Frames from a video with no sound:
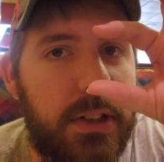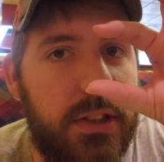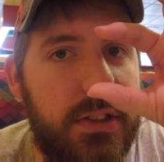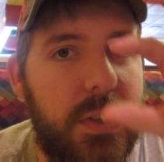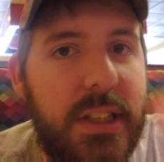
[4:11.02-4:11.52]
much
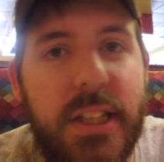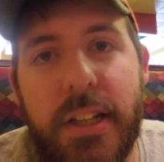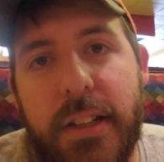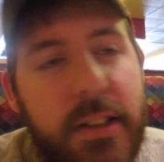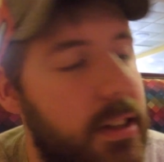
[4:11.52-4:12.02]
unsweet
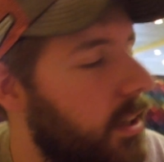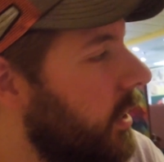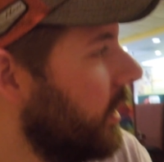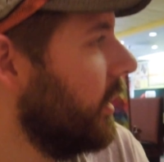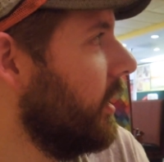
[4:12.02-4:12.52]
tea,
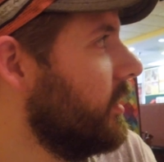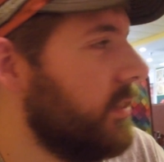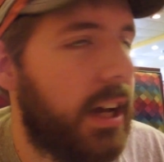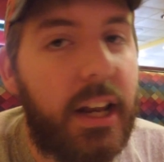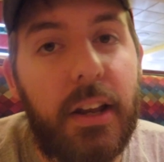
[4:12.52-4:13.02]

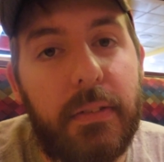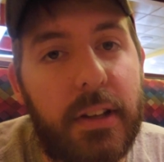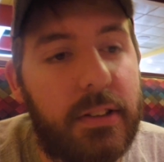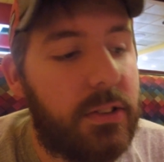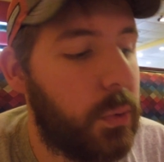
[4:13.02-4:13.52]
so I ended up
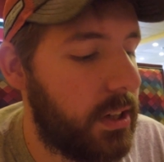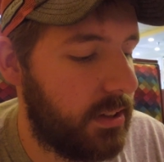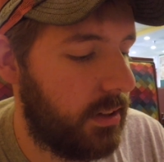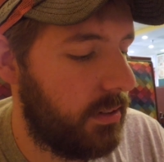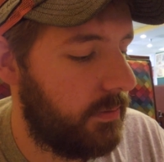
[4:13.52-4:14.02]
getting sweet
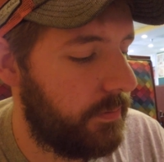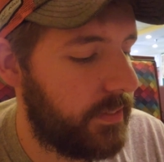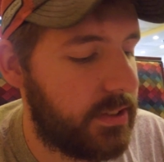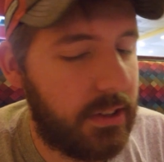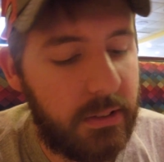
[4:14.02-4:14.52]
tea.
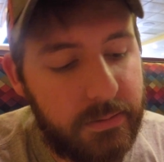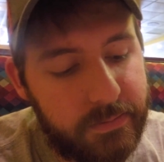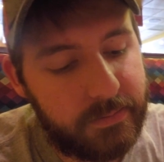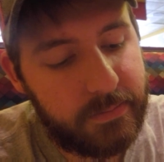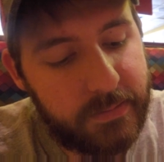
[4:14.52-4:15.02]
So
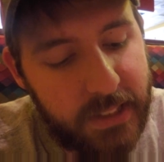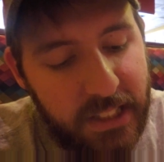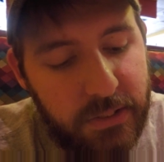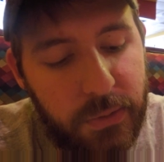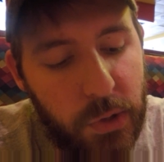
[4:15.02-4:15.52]

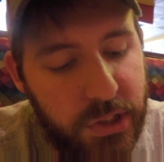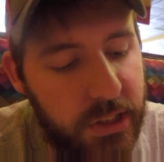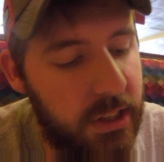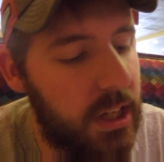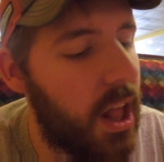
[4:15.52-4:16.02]
that's
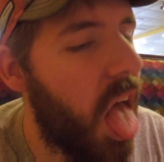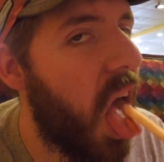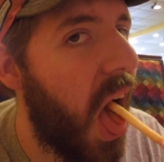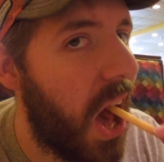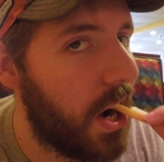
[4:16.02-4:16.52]
unfortunately,
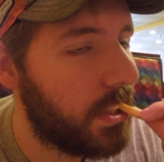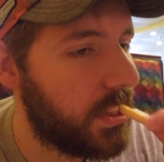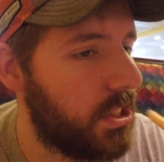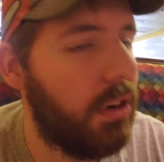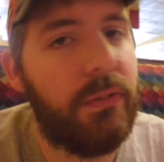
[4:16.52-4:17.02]

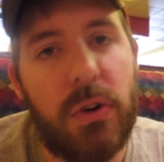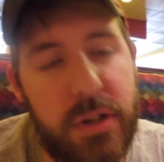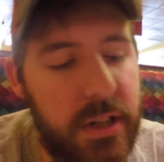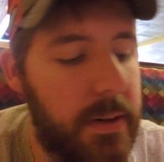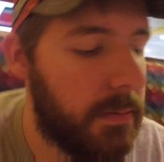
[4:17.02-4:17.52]

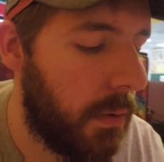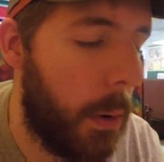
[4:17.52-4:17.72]
unfortunately.